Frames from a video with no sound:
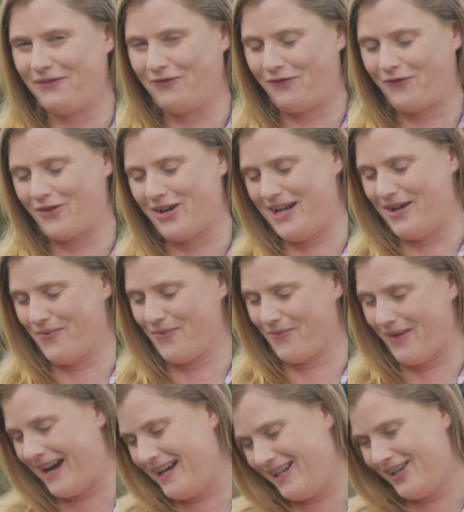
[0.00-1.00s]

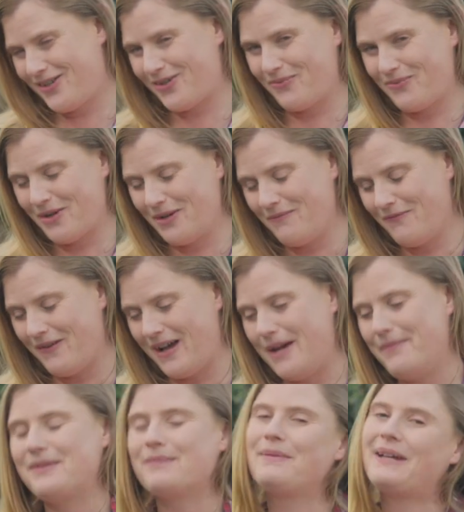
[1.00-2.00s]
free-range worm
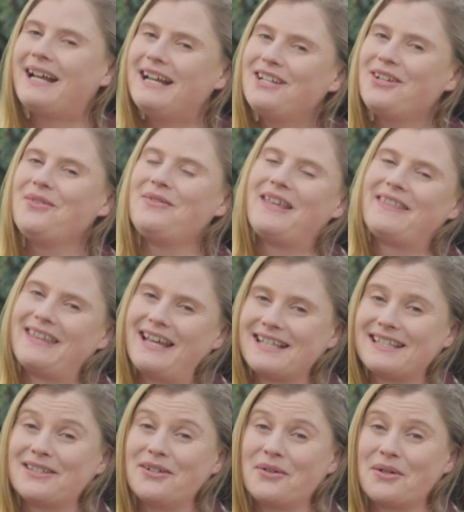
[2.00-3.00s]
farms, but I know that
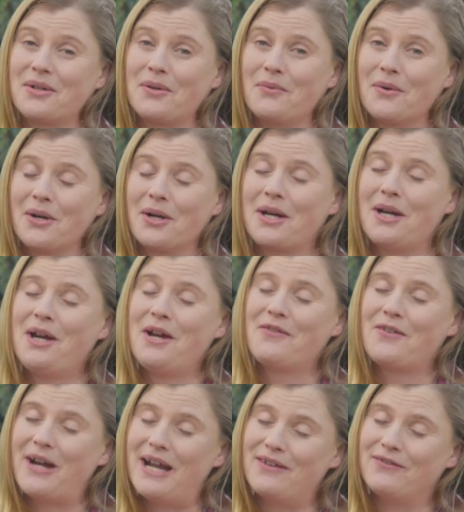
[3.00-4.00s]
that's not gonna work
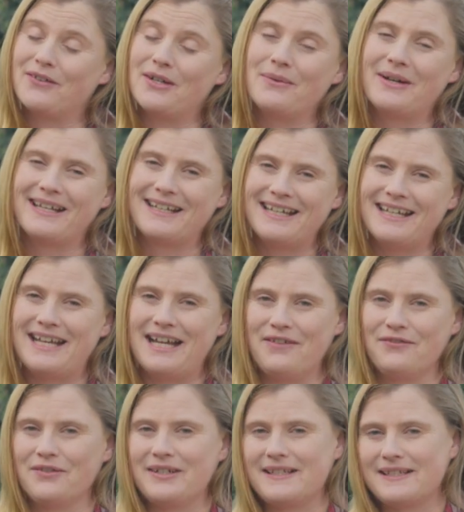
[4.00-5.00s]
for everyone in
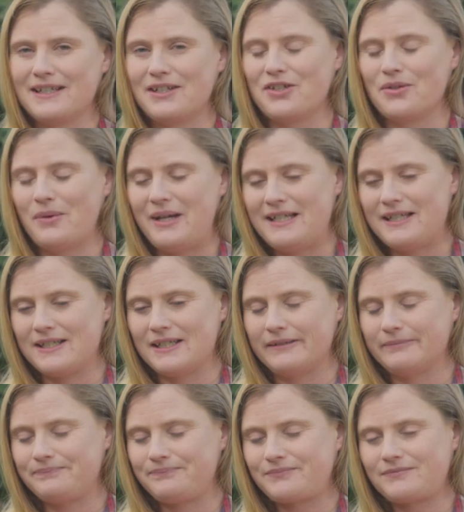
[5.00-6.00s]
every situation.
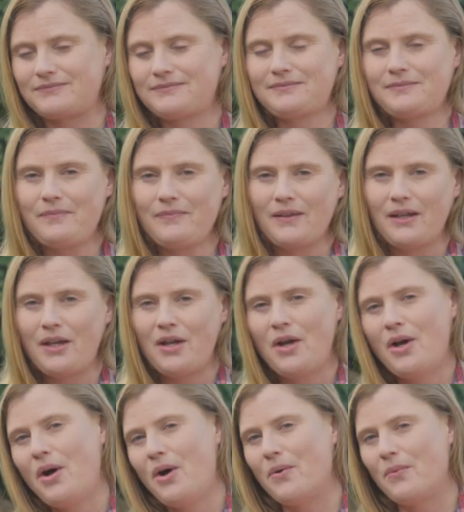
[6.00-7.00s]

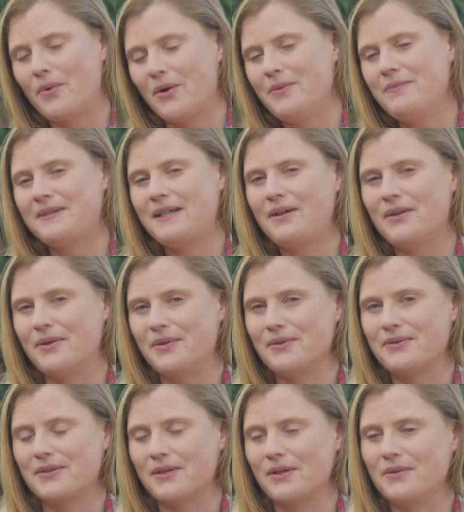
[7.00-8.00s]
Worms are
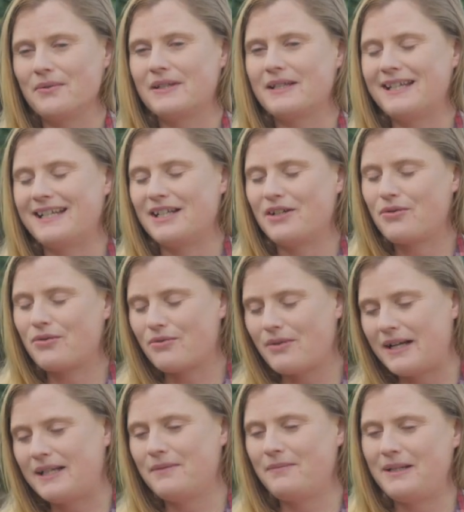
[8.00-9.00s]
also
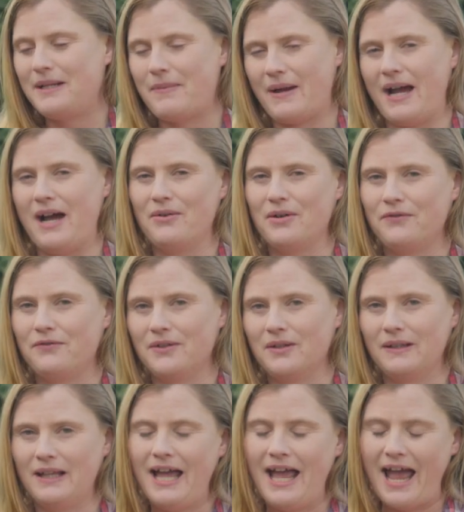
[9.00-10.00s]
incredibly
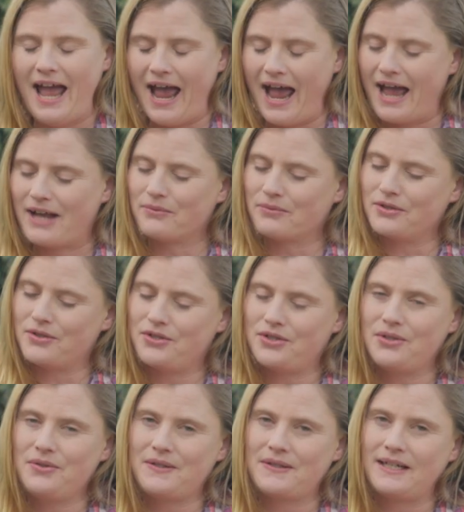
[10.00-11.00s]
powerful at
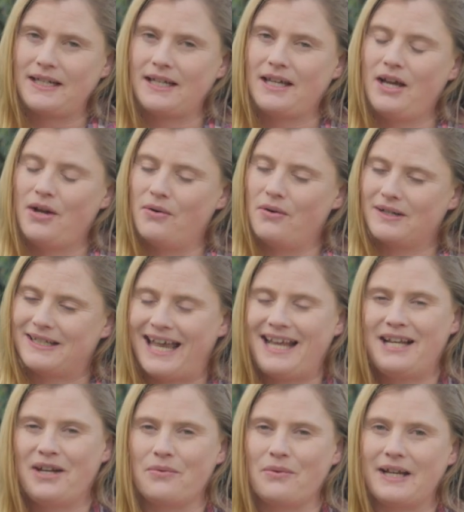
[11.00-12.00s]
reducing
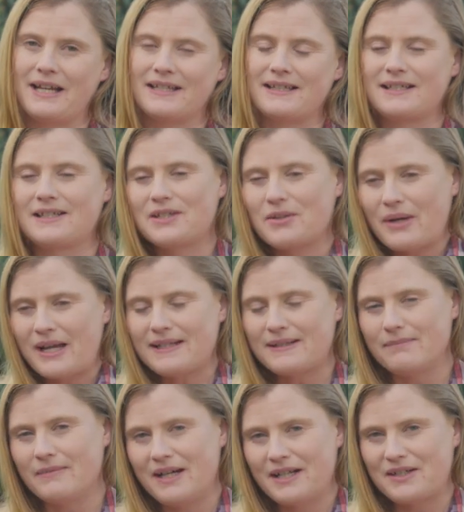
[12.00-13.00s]
organic wastes to
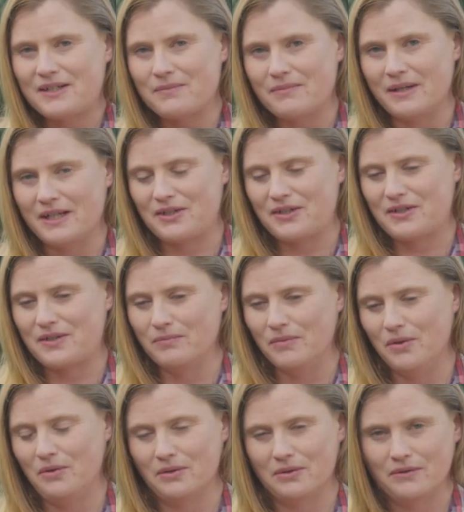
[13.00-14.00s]
a much, much
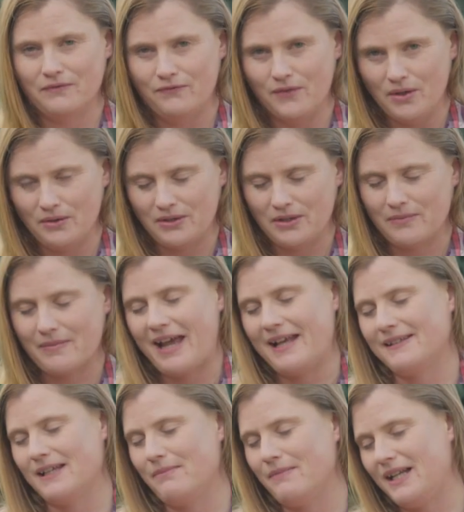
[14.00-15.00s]
smaller volume.
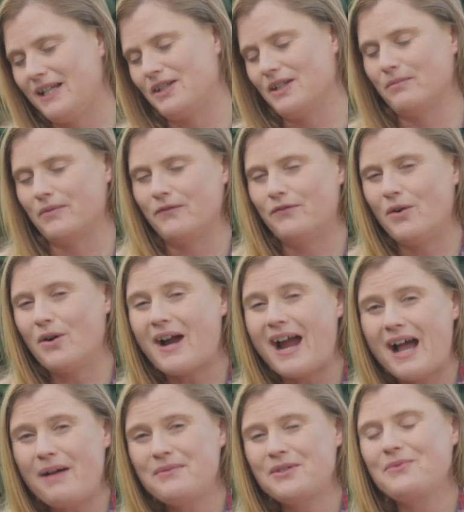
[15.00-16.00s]
As I mentioned before,
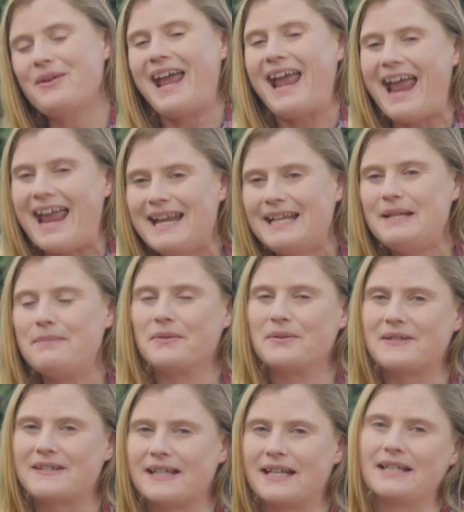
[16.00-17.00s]
up to eighty
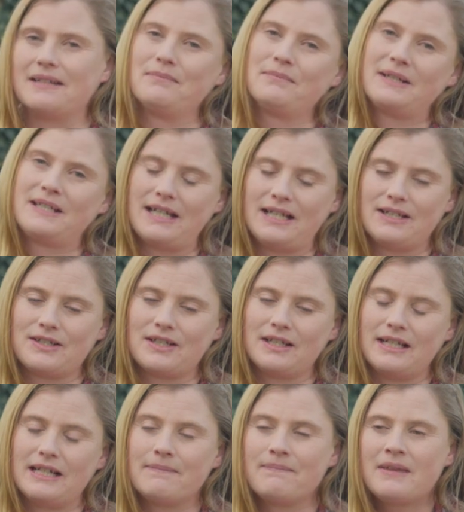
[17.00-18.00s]
percent
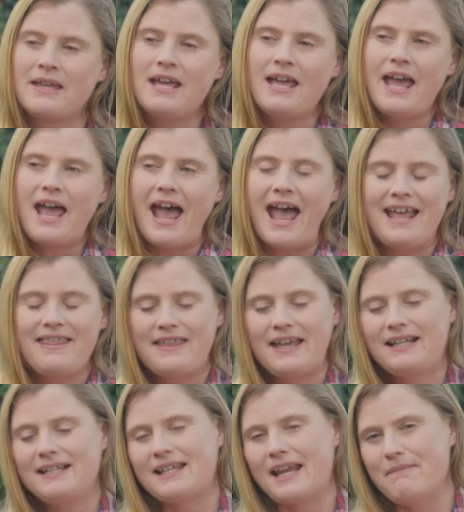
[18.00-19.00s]
potentially. And
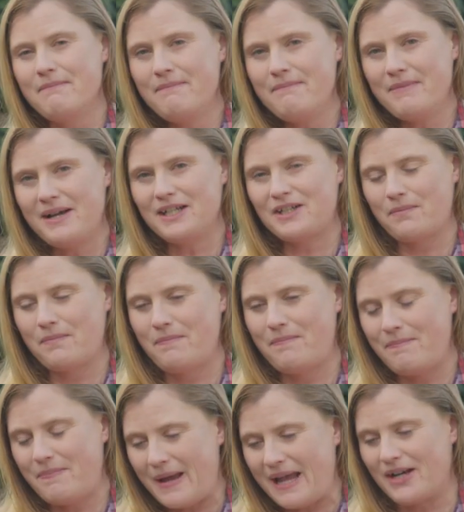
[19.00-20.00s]
that is a much
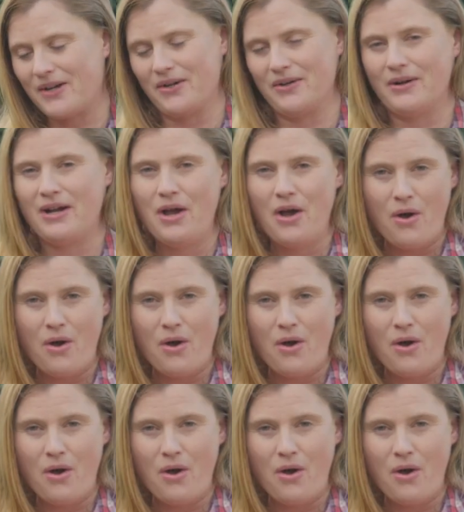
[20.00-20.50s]
better